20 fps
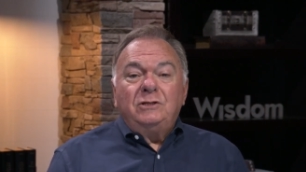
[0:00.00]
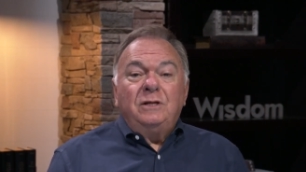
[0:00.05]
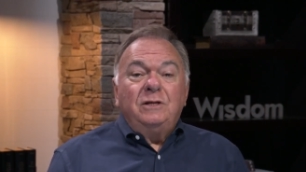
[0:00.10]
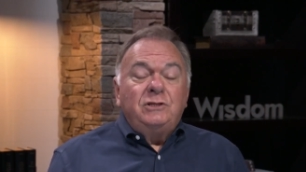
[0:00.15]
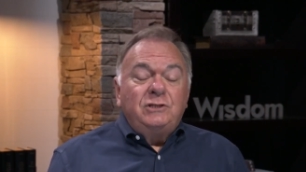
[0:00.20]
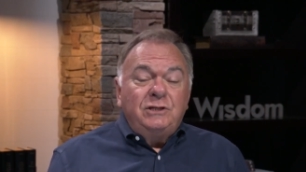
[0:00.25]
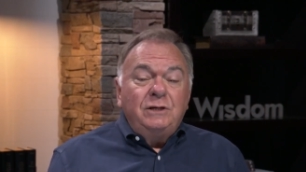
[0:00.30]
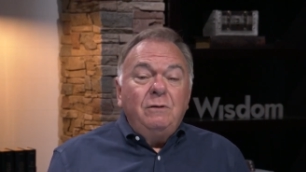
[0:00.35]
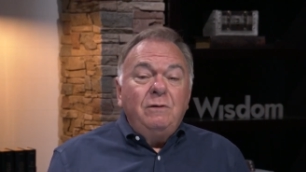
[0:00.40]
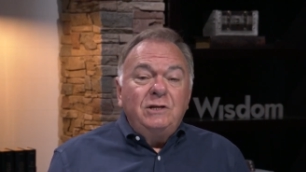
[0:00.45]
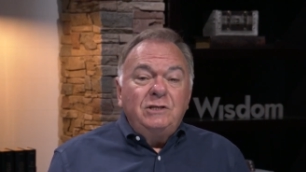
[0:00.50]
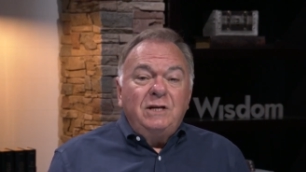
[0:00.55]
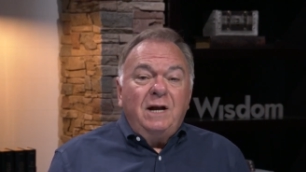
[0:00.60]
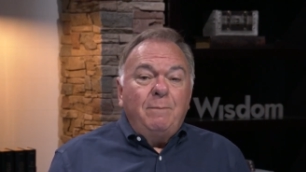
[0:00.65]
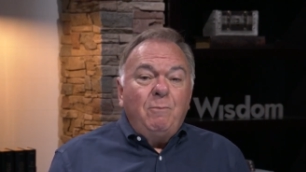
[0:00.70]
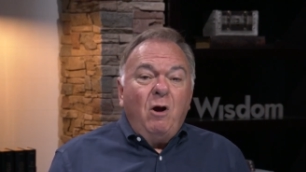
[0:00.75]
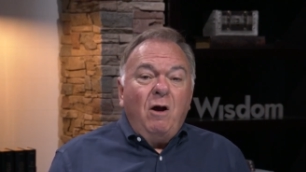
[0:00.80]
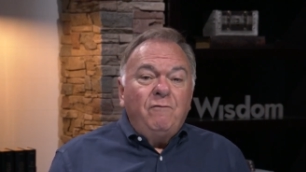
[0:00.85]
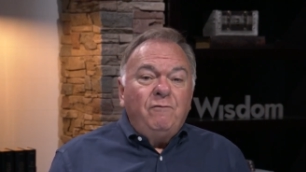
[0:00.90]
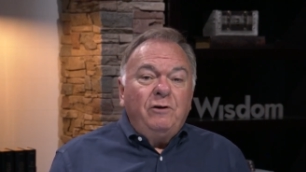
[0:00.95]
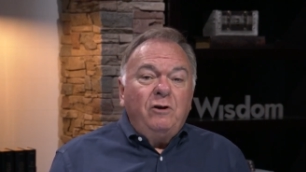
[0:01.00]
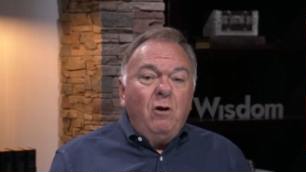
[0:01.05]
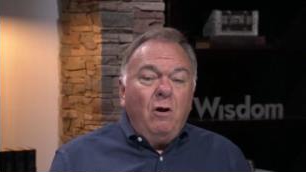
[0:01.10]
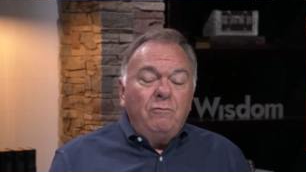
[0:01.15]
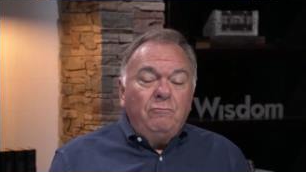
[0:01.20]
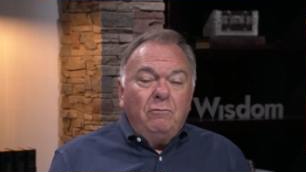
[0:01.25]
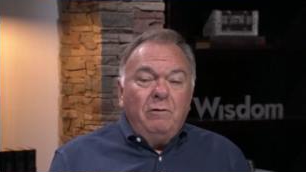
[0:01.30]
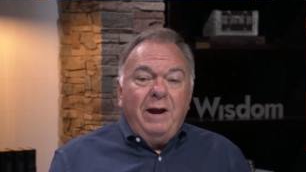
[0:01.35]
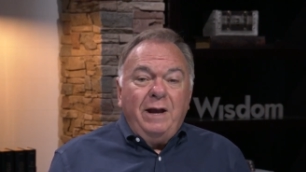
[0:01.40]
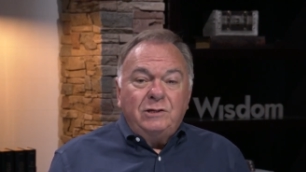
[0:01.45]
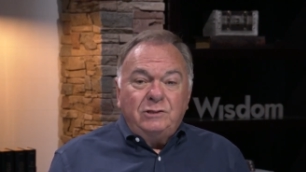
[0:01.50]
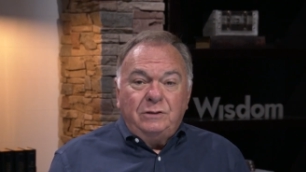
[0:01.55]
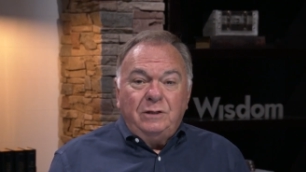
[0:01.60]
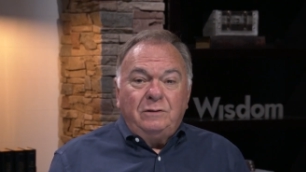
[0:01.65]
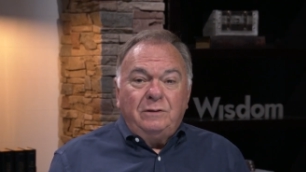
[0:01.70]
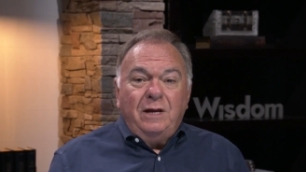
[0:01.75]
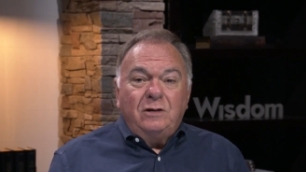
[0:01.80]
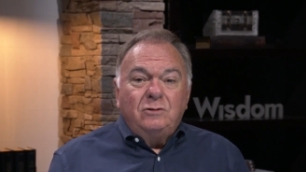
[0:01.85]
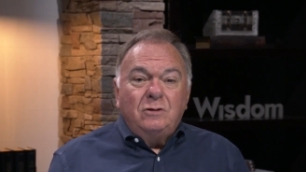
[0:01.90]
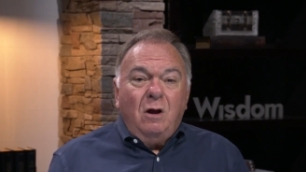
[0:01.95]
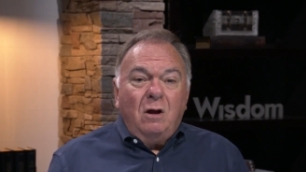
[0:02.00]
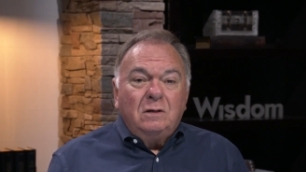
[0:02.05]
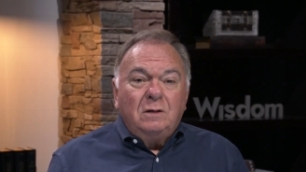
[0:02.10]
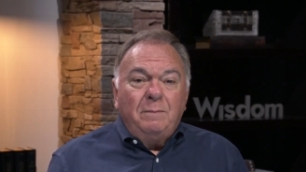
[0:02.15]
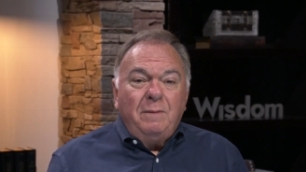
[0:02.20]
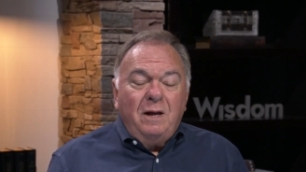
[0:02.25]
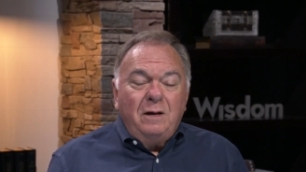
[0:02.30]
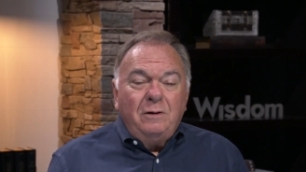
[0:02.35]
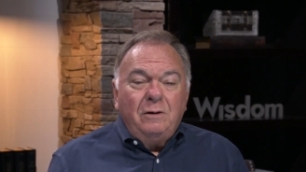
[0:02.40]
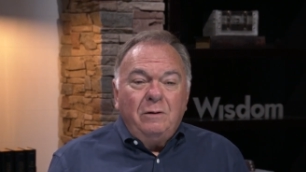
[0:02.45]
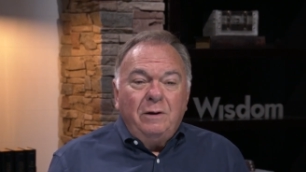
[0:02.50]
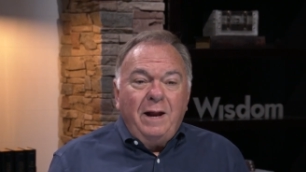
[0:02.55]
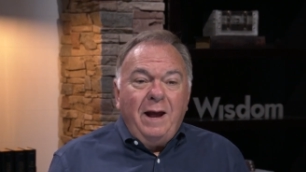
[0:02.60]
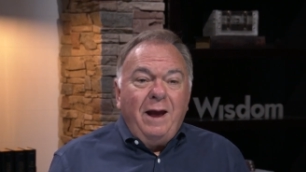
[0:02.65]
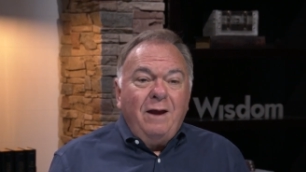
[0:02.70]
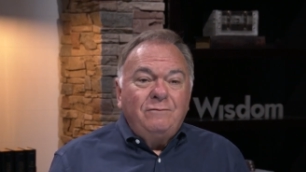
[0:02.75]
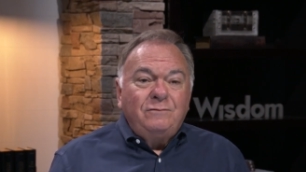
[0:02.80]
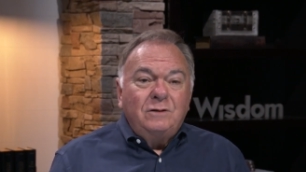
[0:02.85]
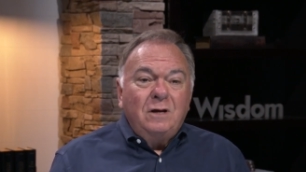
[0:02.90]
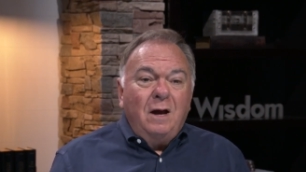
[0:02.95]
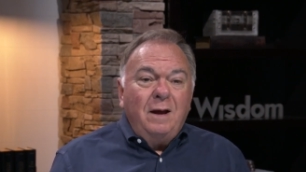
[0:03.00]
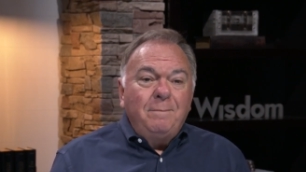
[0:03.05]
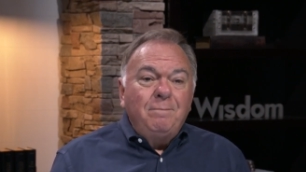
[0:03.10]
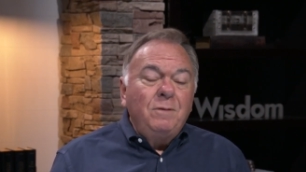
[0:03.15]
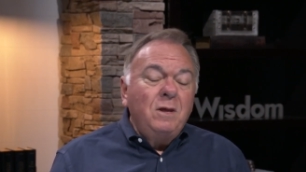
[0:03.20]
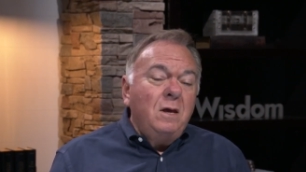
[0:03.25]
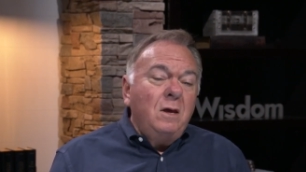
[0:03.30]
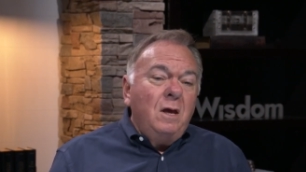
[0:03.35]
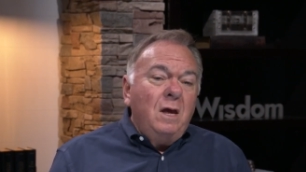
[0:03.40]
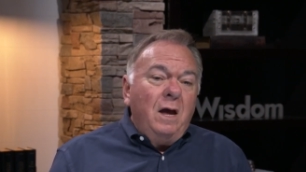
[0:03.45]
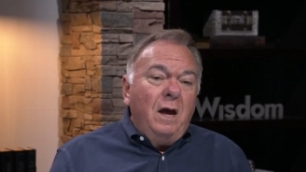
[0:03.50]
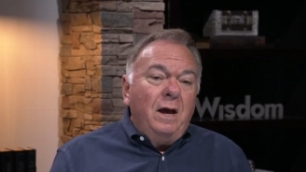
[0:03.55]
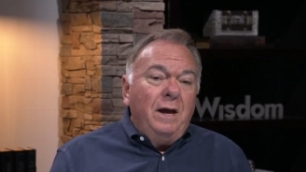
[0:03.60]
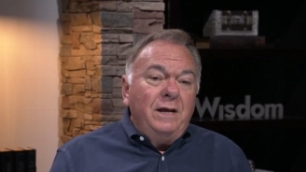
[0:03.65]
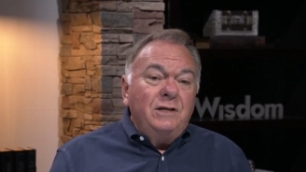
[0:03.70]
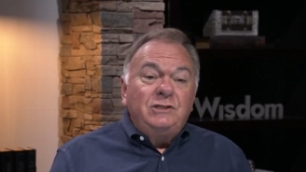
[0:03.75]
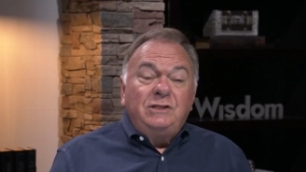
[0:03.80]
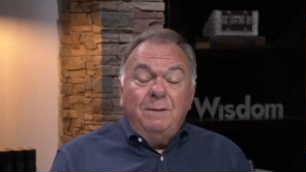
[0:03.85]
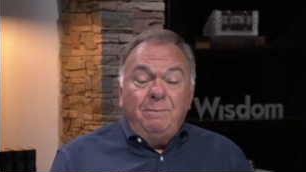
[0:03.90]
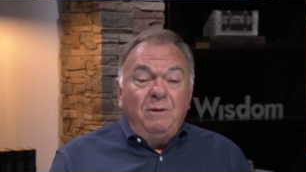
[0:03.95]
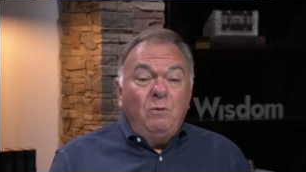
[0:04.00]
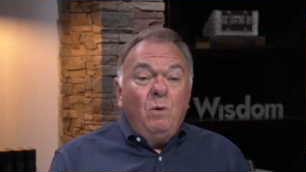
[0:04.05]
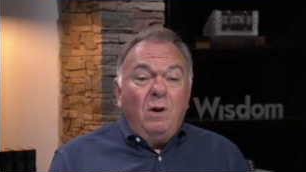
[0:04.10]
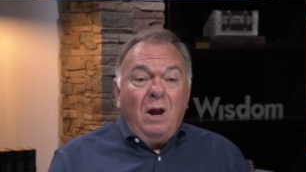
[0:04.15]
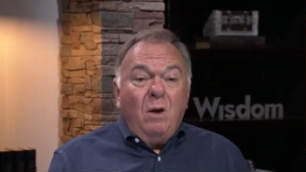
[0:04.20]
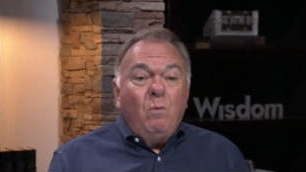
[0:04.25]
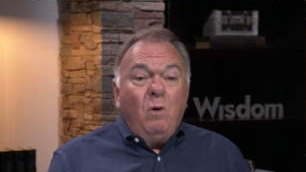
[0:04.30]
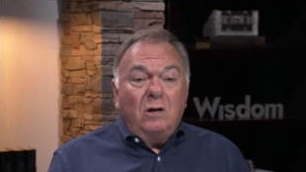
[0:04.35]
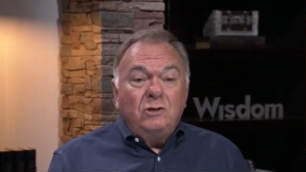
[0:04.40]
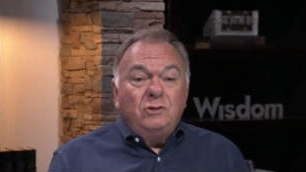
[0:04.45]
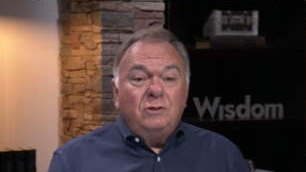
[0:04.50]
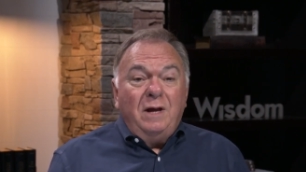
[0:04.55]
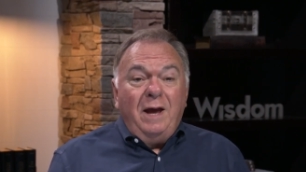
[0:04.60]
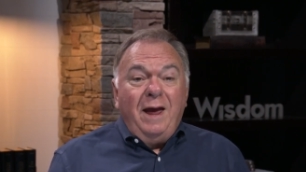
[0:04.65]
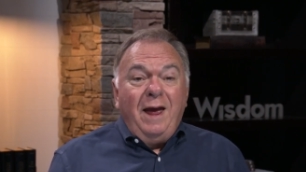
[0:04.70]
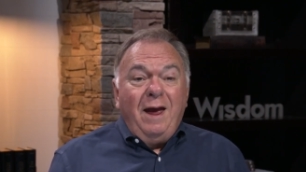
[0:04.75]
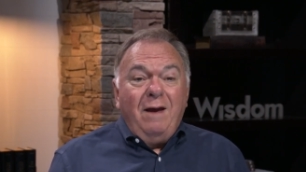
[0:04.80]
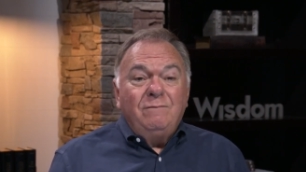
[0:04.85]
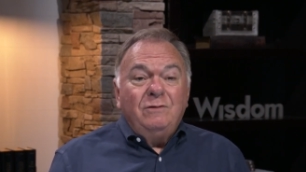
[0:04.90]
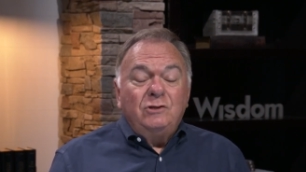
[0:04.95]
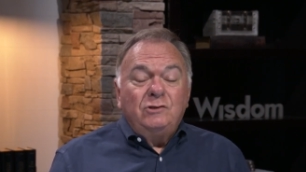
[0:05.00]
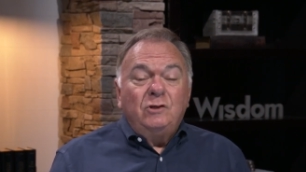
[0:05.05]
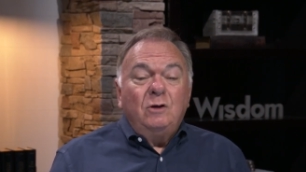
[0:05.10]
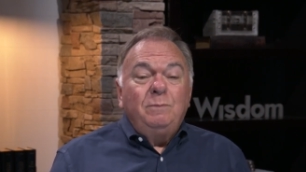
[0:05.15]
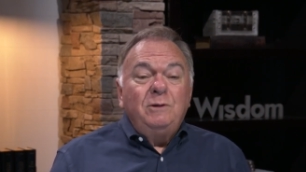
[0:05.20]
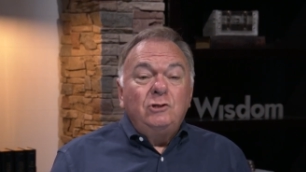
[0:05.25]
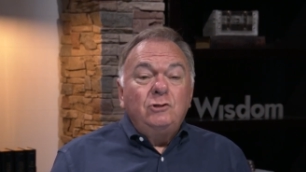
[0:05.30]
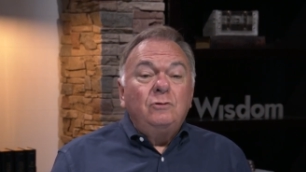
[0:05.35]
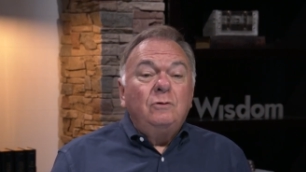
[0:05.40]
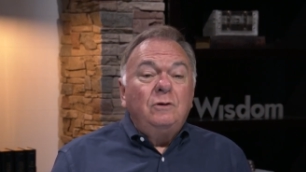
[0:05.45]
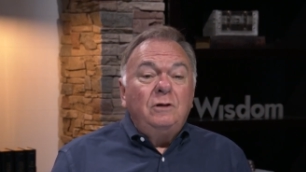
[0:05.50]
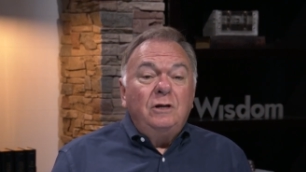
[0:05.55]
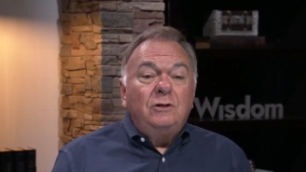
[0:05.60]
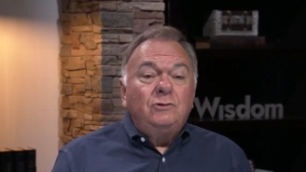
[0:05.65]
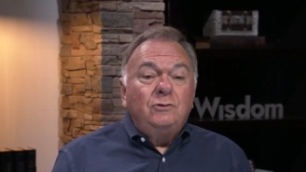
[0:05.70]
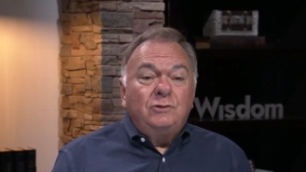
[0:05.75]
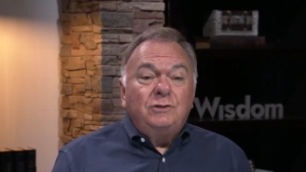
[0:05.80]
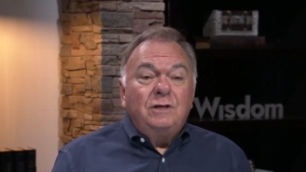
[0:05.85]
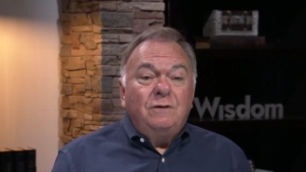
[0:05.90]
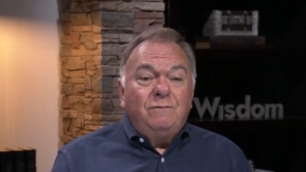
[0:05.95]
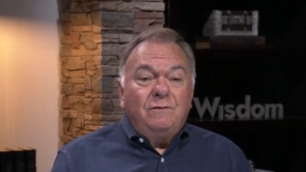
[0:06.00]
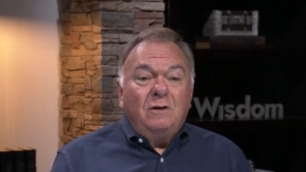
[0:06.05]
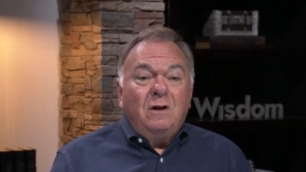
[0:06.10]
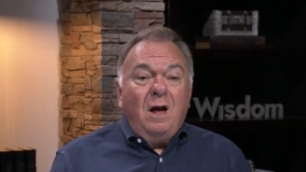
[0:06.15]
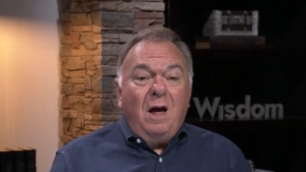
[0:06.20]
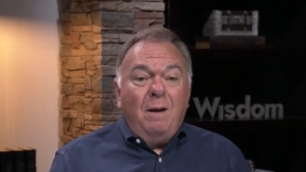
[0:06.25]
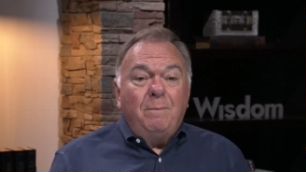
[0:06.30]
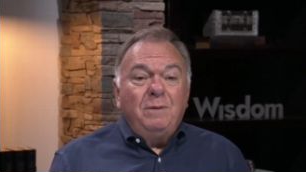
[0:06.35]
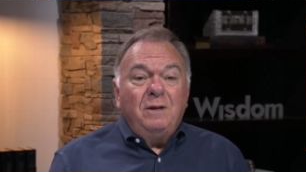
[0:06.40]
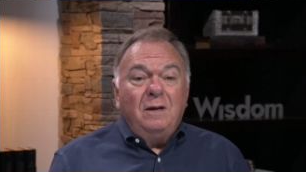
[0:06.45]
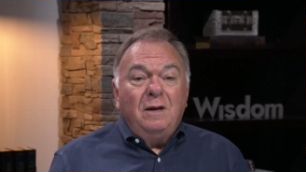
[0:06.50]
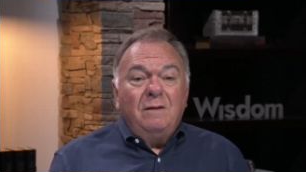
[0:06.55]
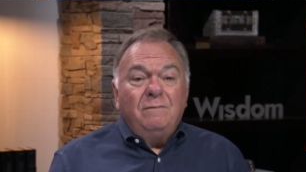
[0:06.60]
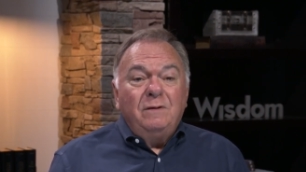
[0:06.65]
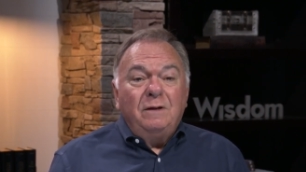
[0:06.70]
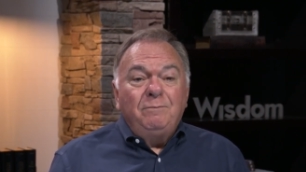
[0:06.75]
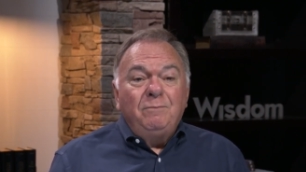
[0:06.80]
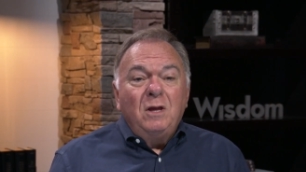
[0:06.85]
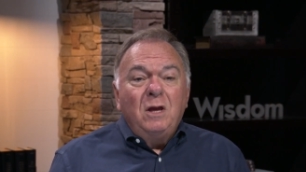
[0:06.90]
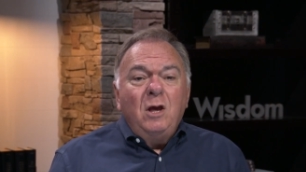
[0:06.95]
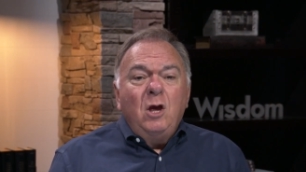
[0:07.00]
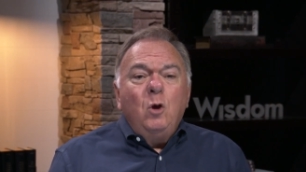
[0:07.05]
The series that I'm offering on rest that they talked about here at halftime uh, is simply one I want you to have. And so be sure and get yourself a copy of it.